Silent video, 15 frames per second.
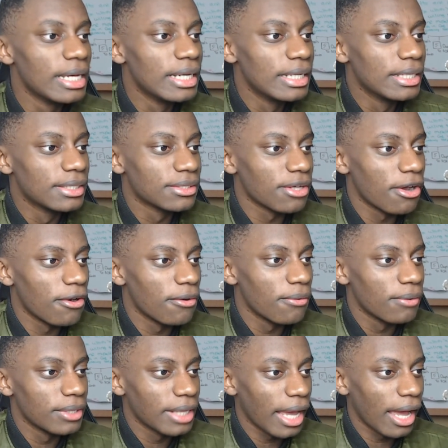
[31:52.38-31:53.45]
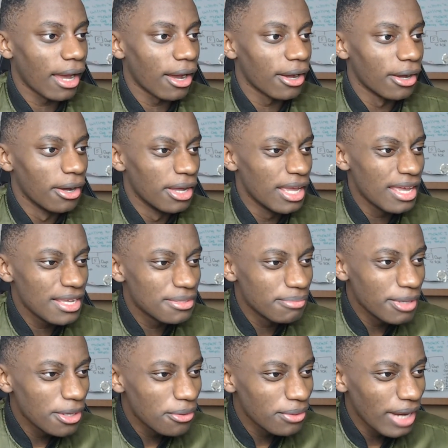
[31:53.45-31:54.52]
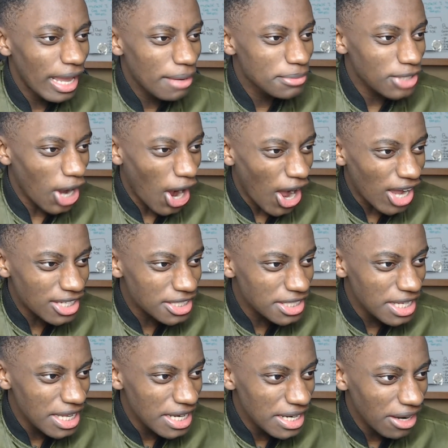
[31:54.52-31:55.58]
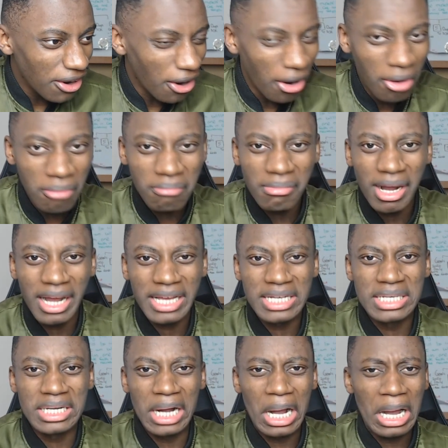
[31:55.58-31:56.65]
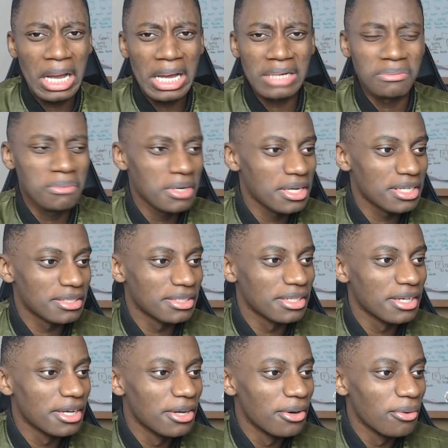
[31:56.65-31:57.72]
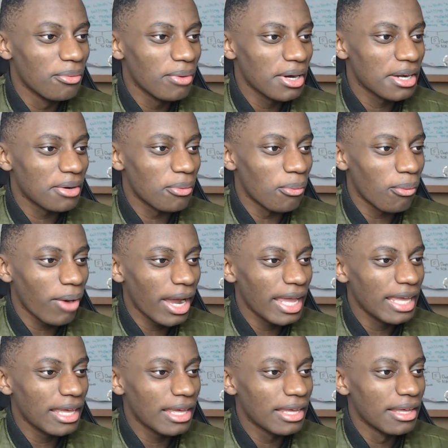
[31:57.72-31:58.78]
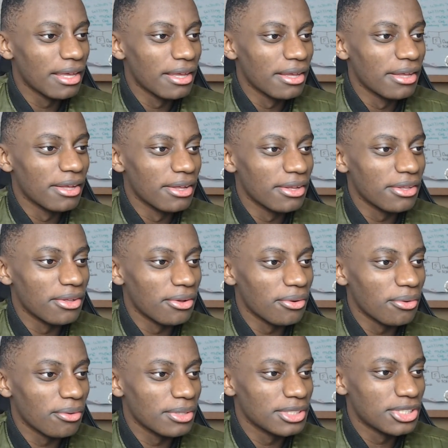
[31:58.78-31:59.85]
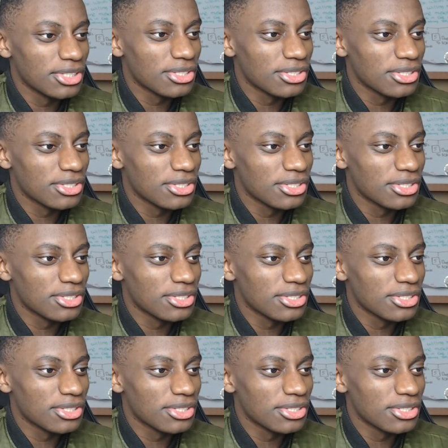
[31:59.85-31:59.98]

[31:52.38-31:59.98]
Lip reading: So yeah, his middle name's Austin. Oh my God, what a white, just